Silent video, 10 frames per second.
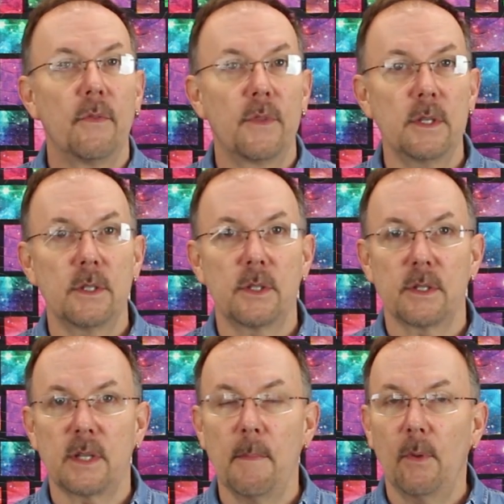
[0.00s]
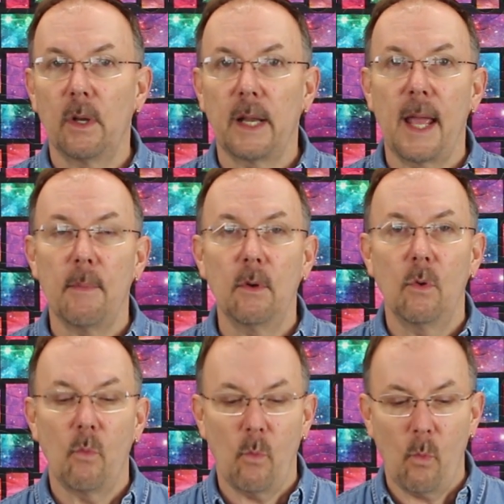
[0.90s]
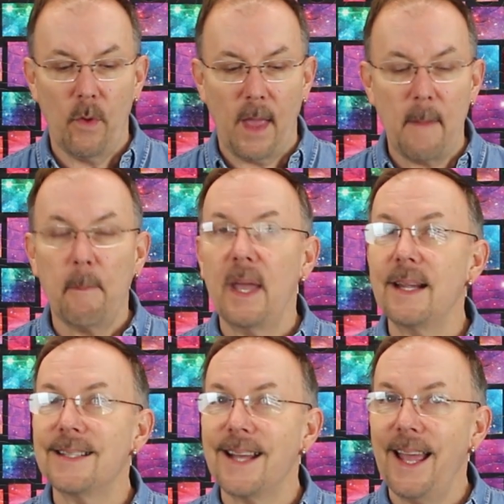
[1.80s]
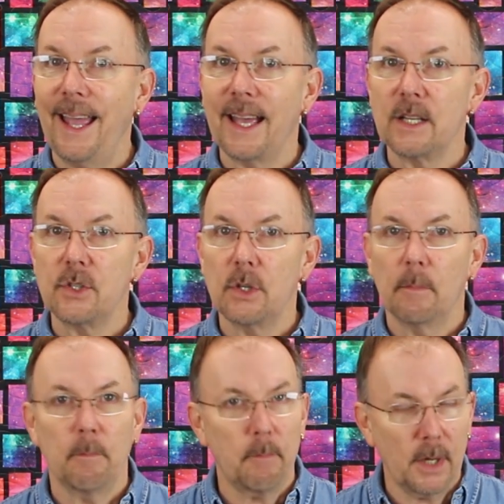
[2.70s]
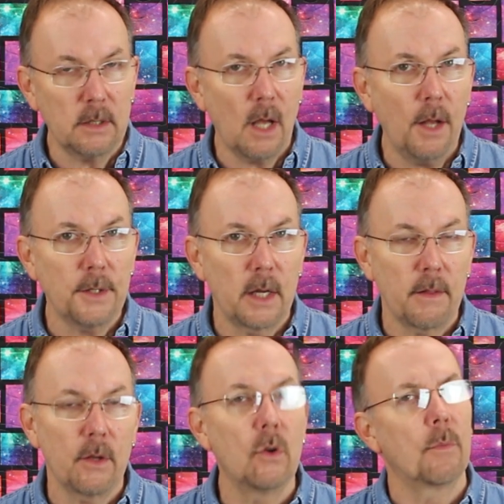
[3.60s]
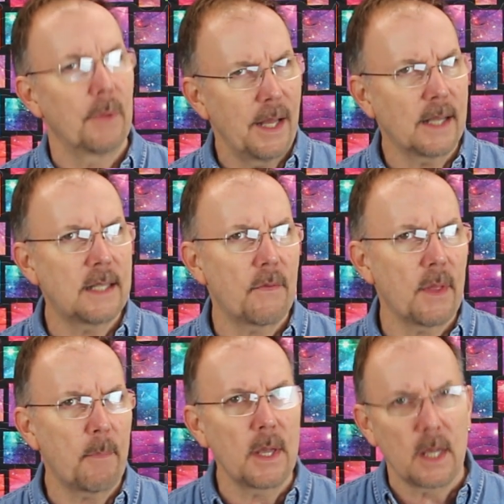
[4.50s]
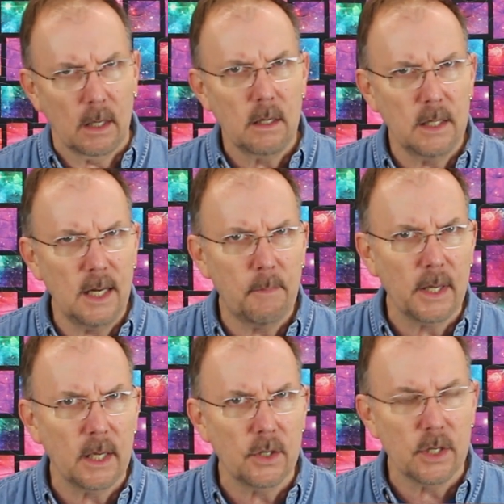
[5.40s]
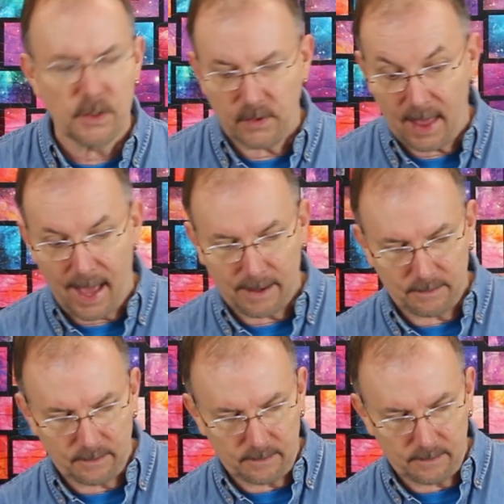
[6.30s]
This is a simple label with a pinked edge, but it's all done in the hoop, except for the pinking. You need pinking shears for that.